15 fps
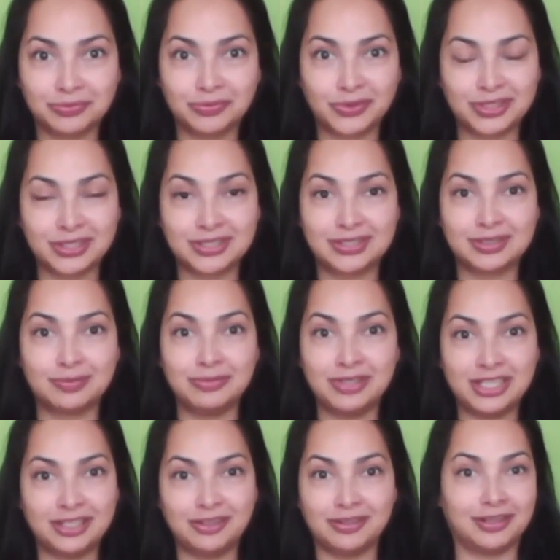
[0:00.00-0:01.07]
what does it
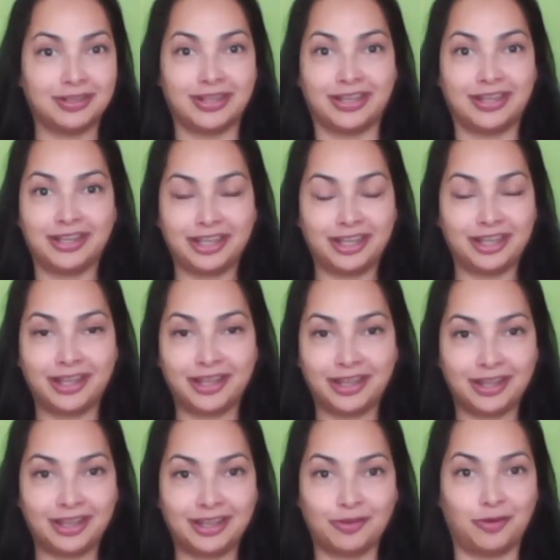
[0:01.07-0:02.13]
mean,
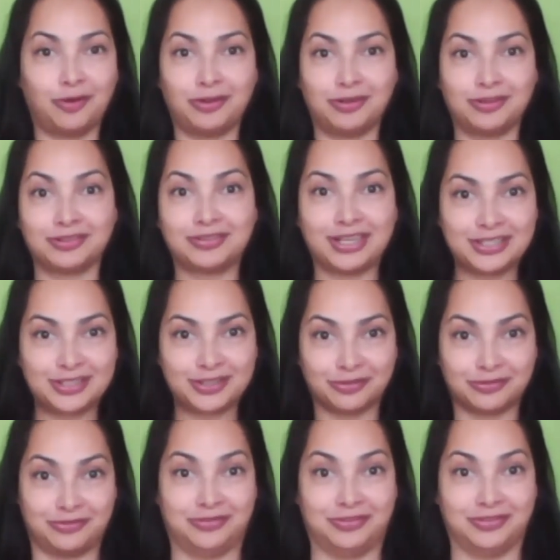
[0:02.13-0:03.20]
and all the rest
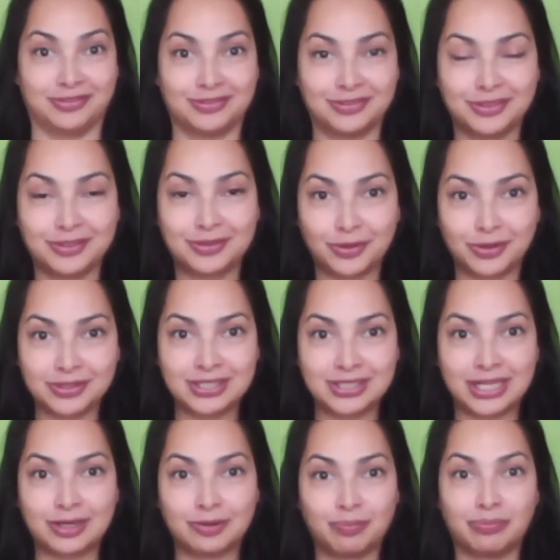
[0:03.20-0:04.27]
of the thoughts
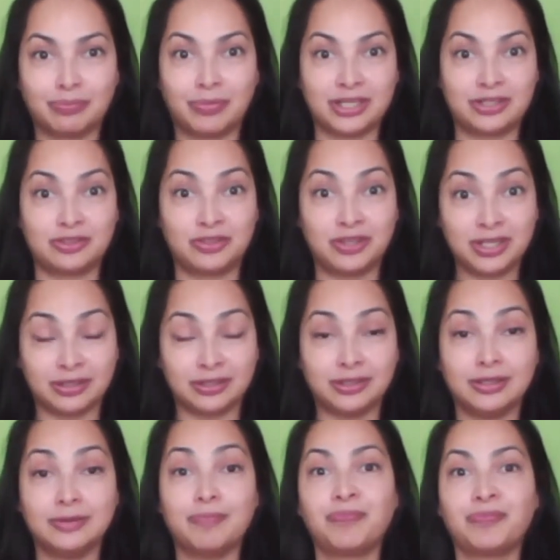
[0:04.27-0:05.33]
that might trigger,
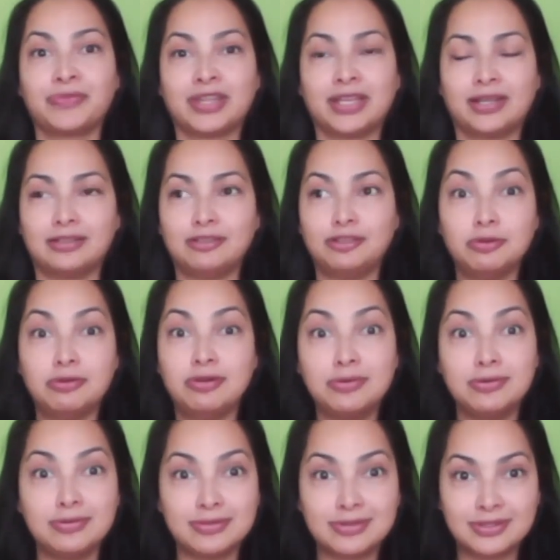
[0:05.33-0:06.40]
you
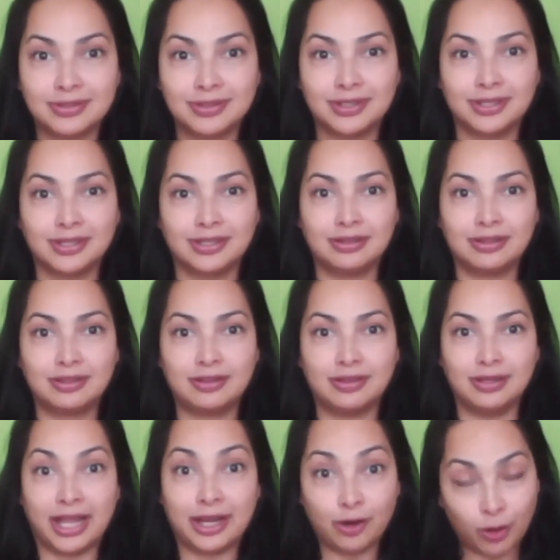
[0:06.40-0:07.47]
lose
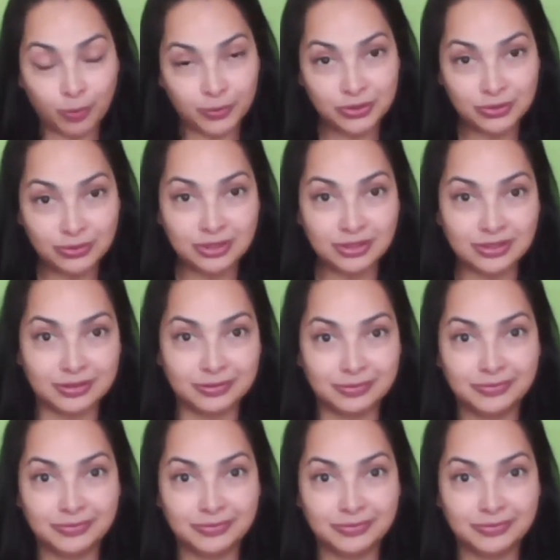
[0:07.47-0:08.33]
an opportunity.